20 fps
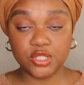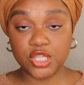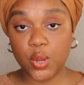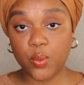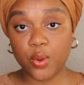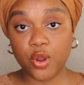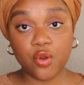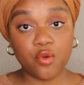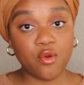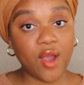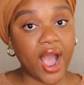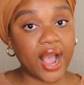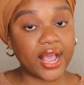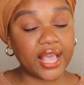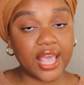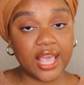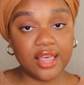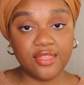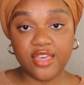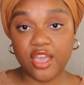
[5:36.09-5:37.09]
They were
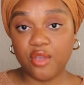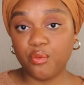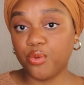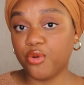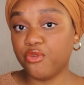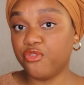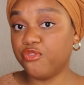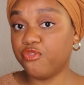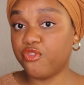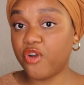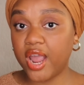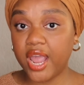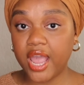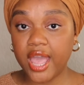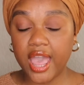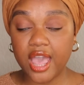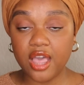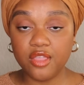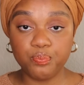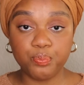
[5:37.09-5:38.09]
cracking, they were
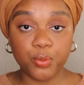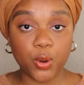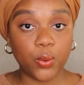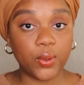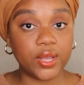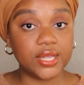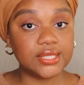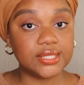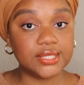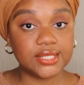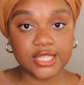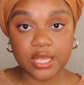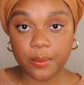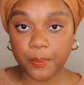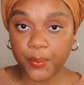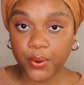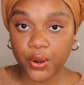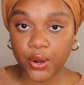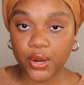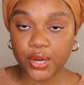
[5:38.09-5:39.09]
fraying, broken
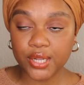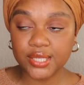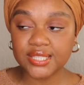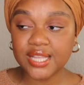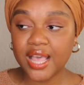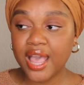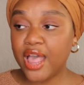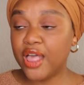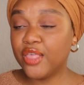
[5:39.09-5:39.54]
zippers,